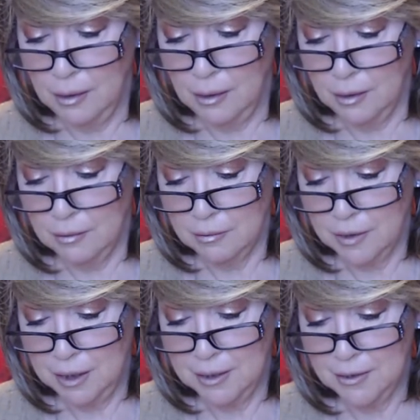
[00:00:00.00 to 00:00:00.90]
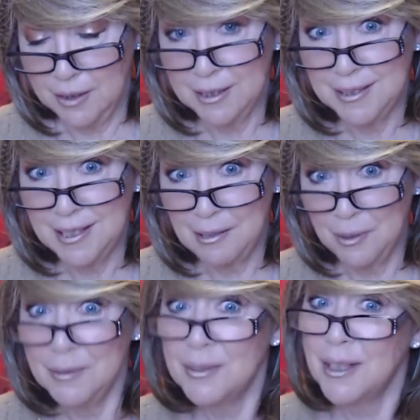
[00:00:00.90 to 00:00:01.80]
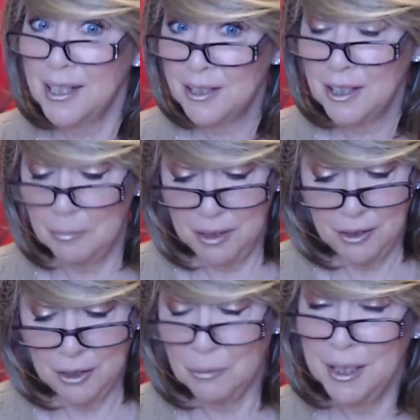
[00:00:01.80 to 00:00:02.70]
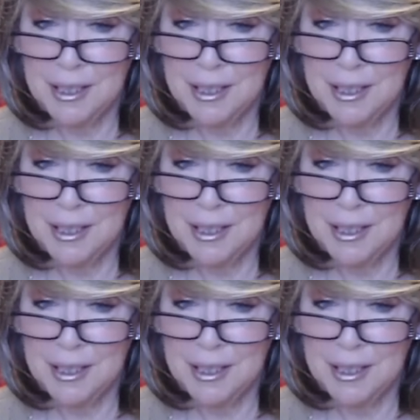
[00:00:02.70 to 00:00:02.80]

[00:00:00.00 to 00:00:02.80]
Alrighty, so there's that one. So that's going to be a good one.